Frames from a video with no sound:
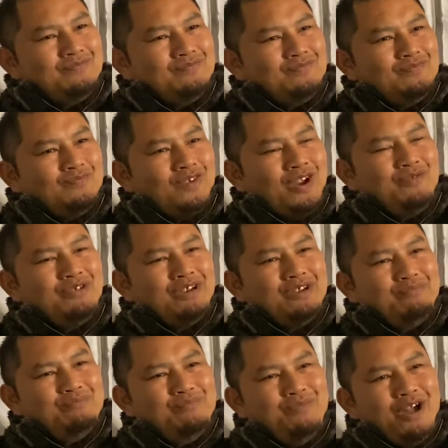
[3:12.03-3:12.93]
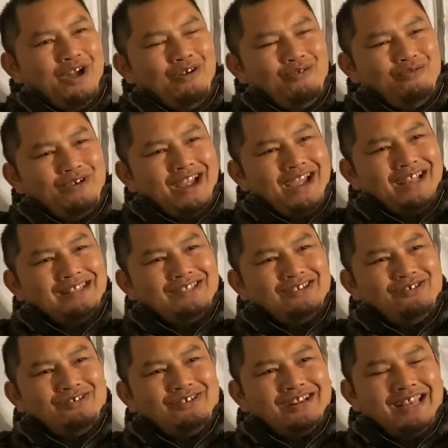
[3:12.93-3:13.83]
right when the bell rang to
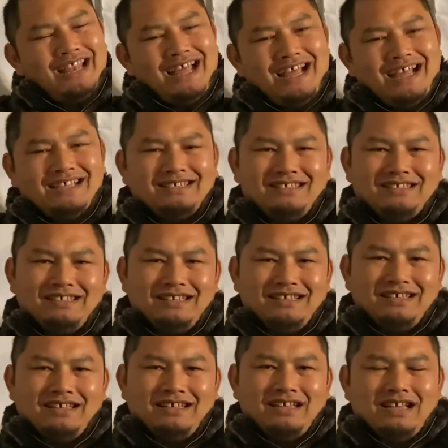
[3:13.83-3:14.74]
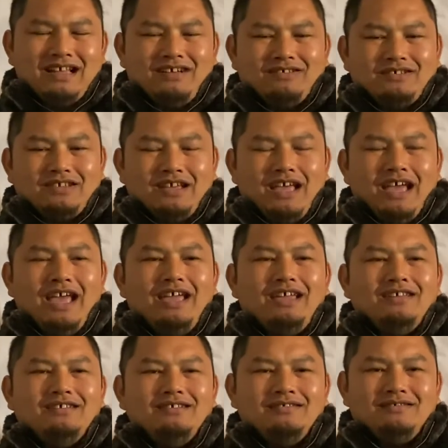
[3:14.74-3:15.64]
go to class, I was like,
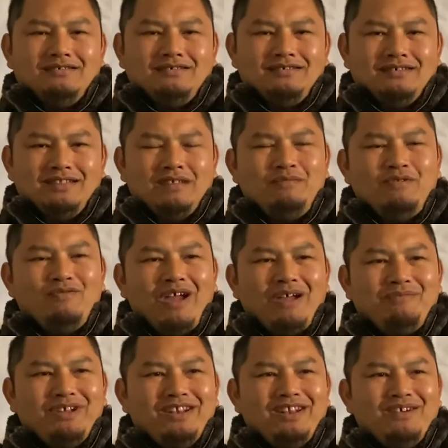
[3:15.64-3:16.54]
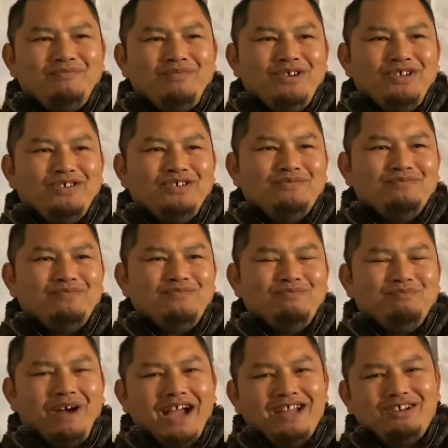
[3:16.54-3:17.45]
hey, let me write my number in your
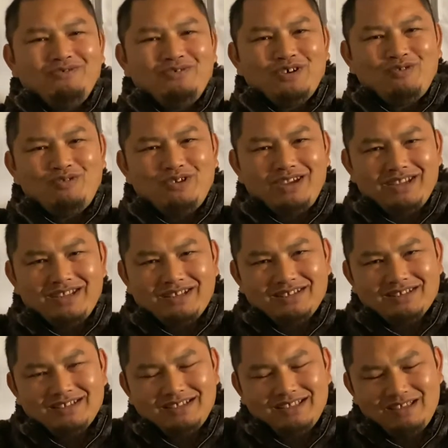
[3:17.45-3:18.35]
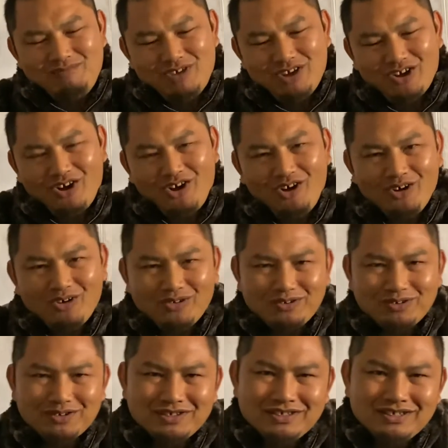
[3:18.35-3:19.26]
binder real quick and give me a call
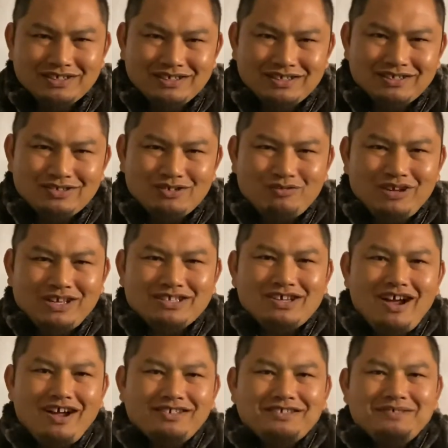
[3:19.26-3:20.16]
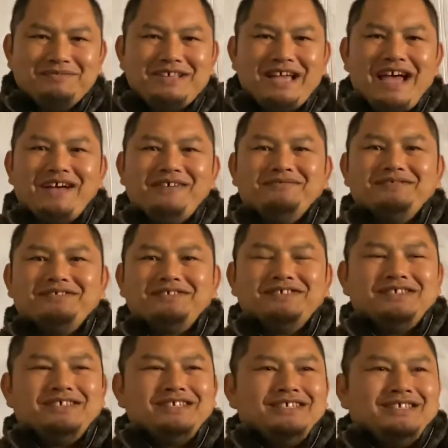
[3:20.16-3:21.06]
so we can talk sometimes.
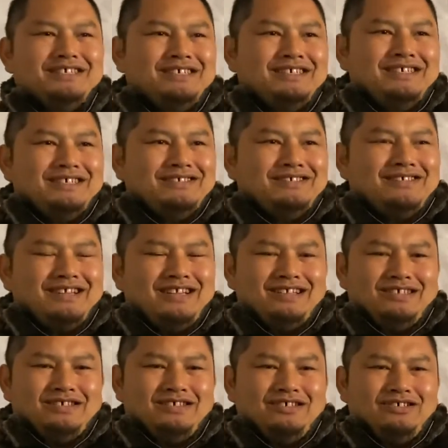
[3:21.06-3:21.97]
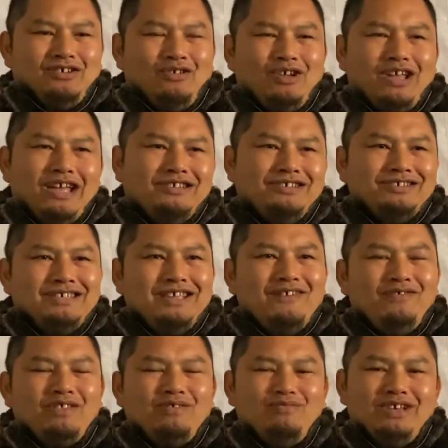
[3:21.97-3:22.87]
So then she's like, okay, just give
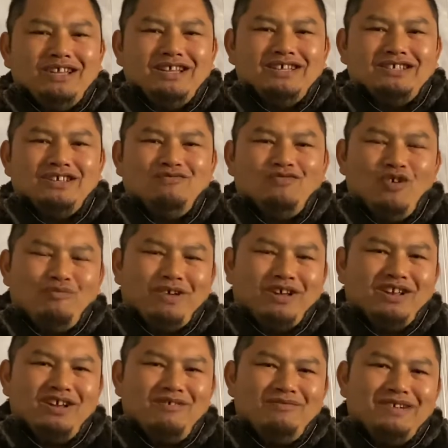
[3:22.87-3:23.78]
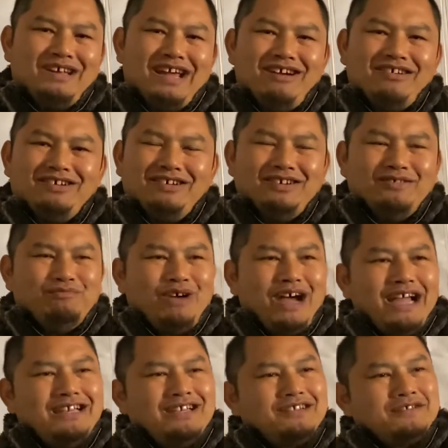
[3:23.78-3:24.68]
it to me. And then she wrote my number down in her
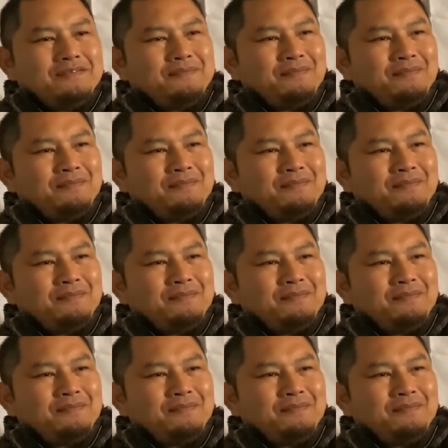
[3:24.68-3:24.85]
binder.